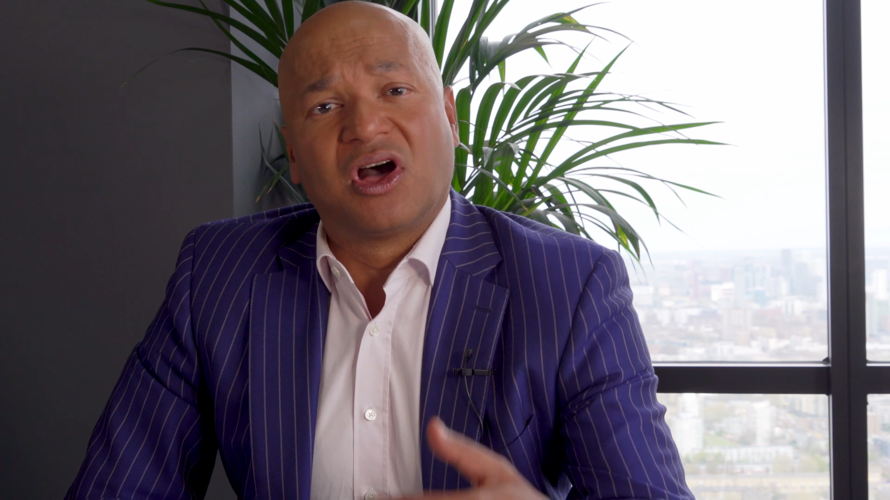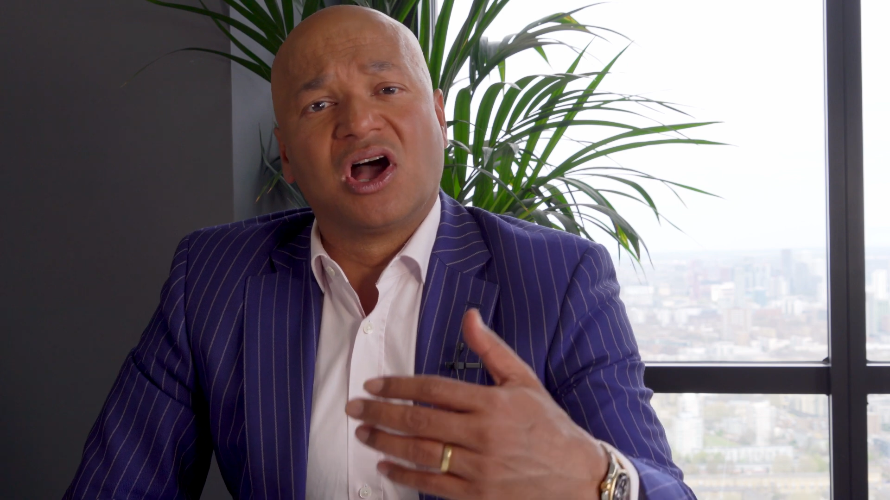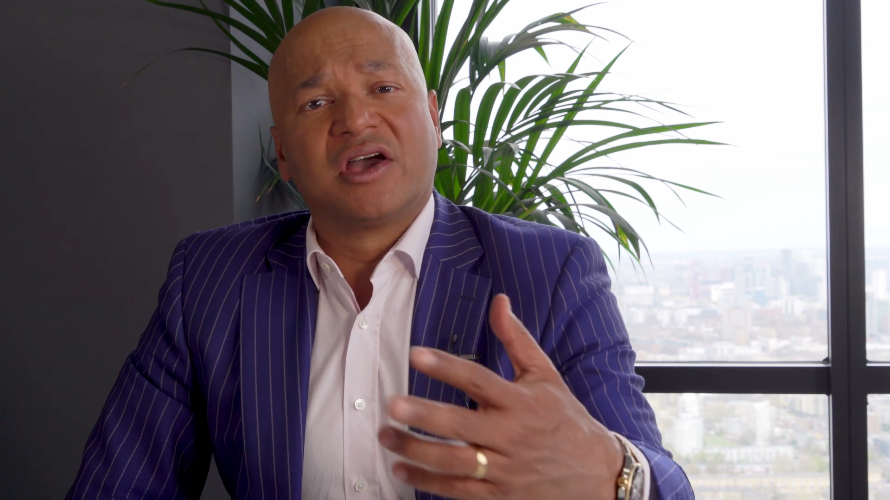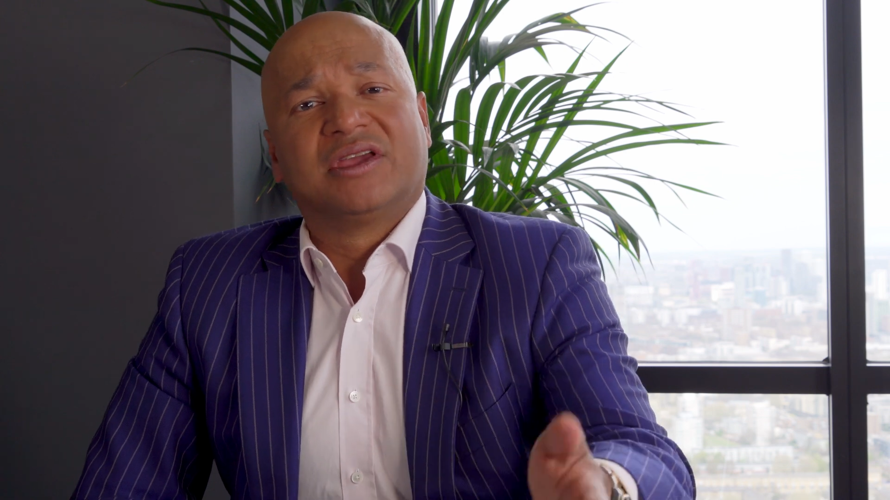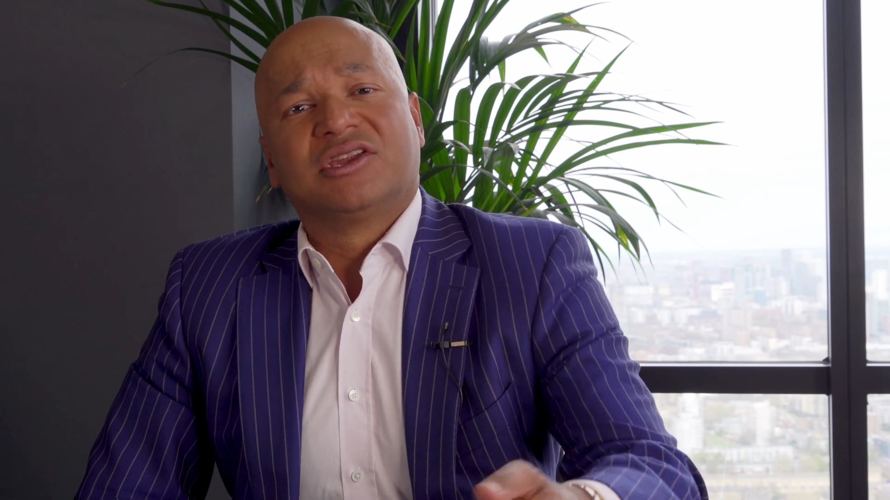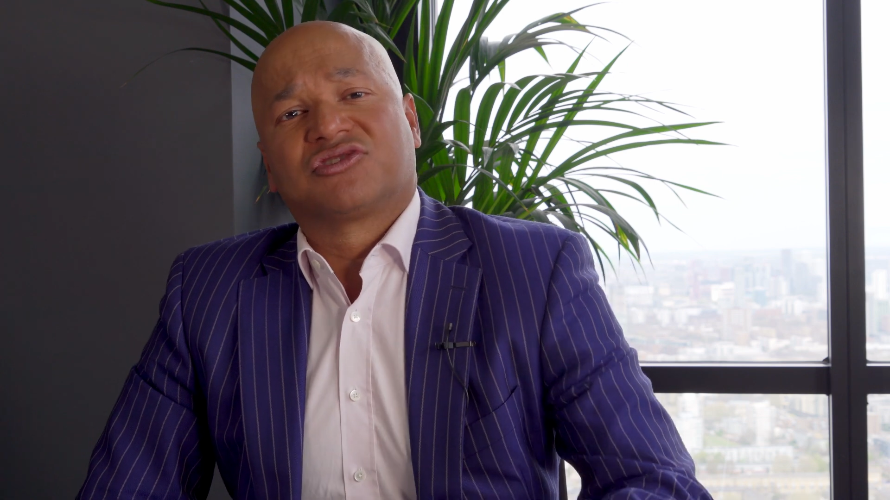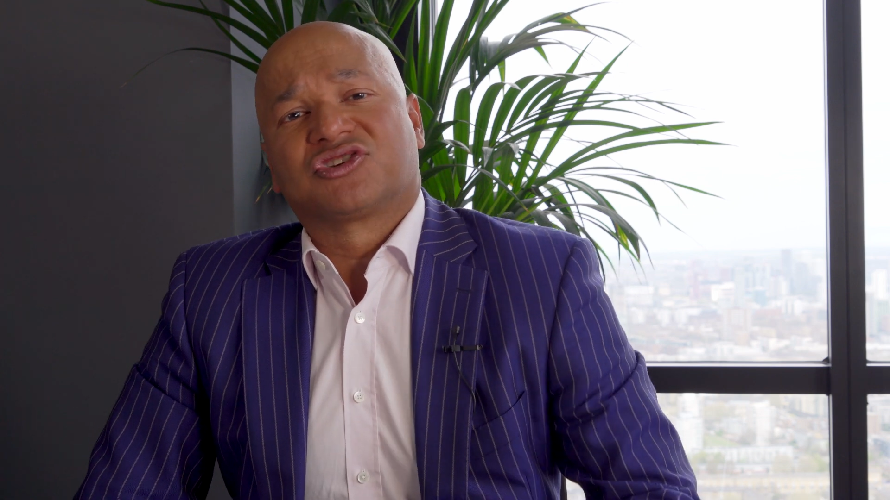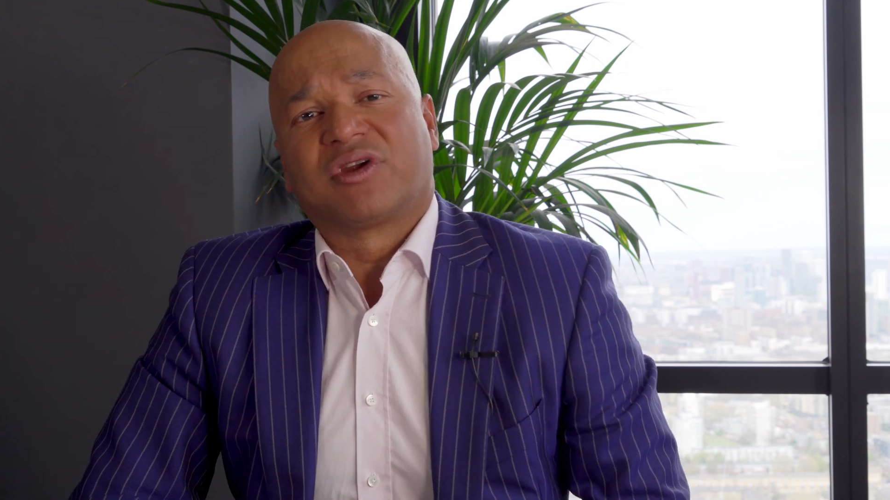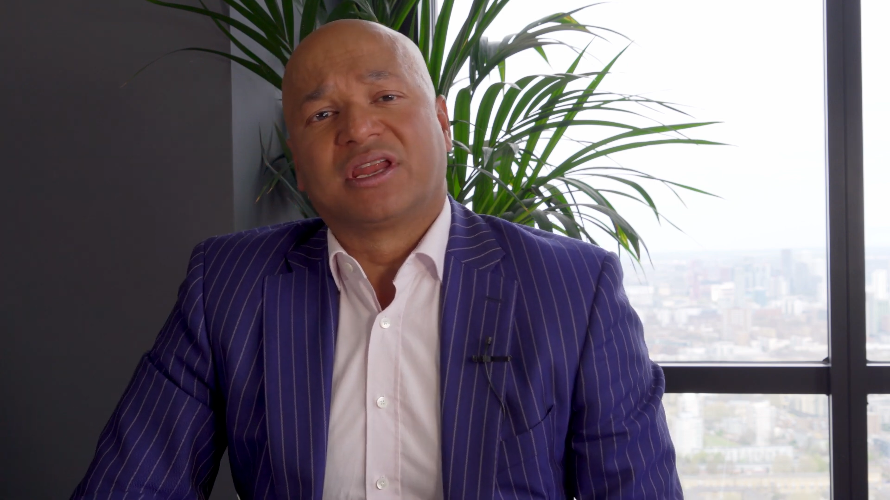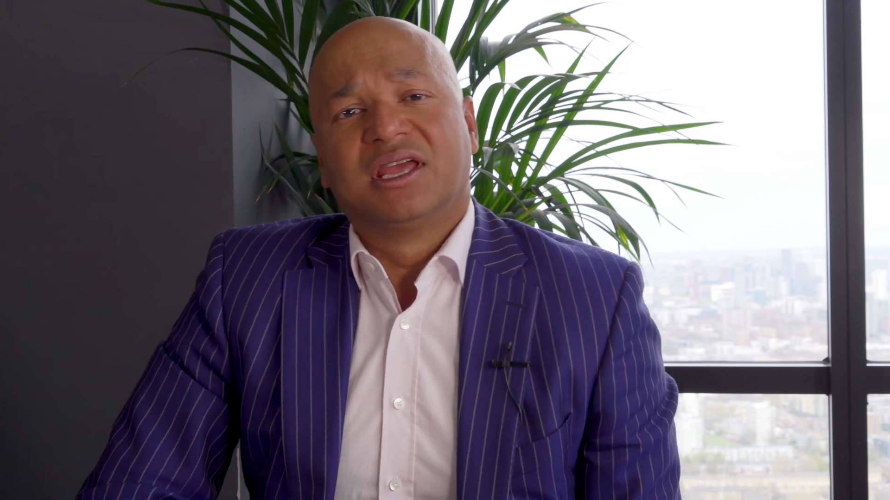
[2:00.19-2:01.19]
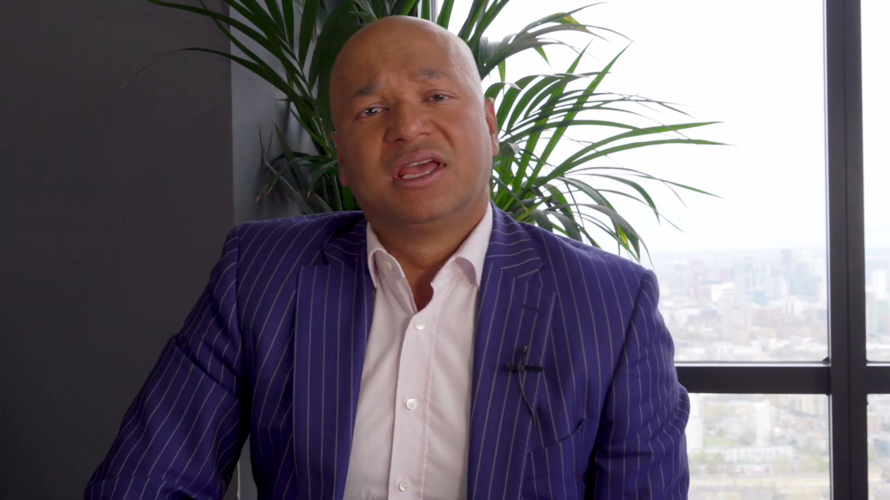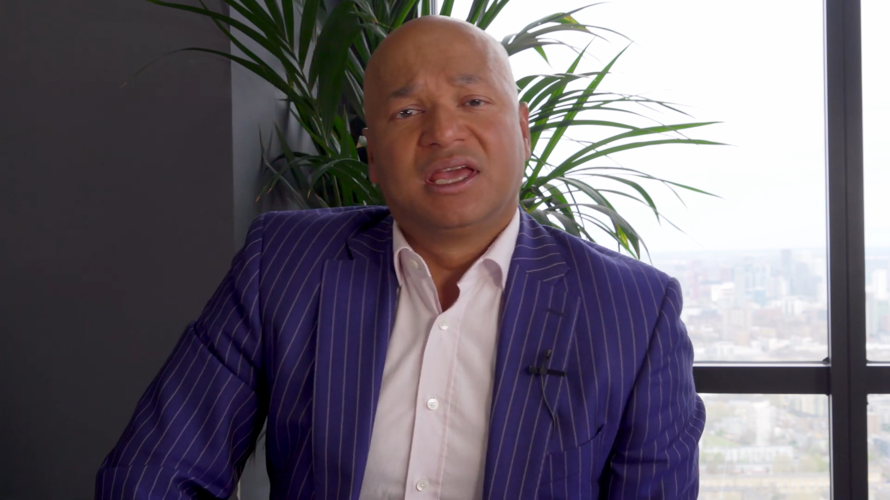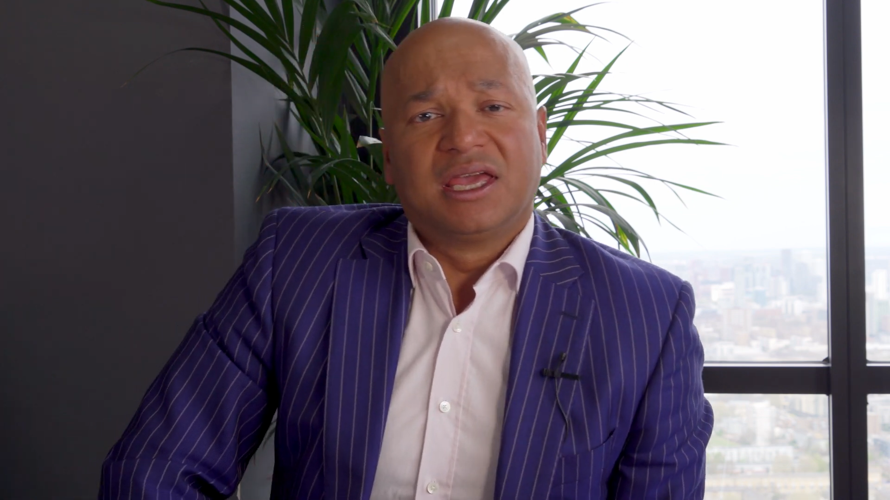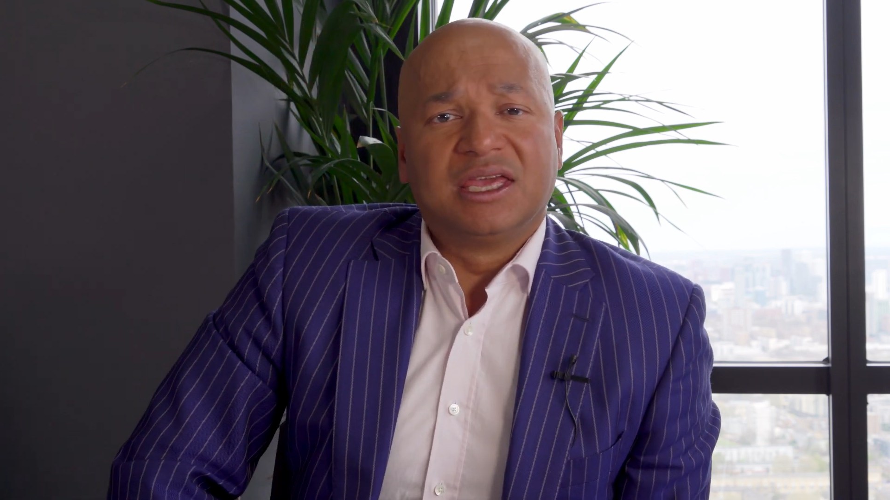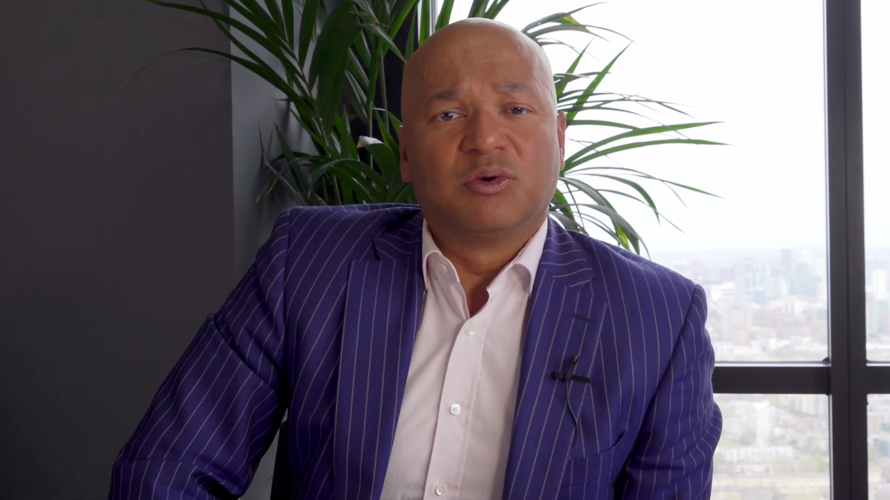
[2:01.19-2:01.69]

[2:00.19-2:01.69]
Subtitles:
higher the interest rate he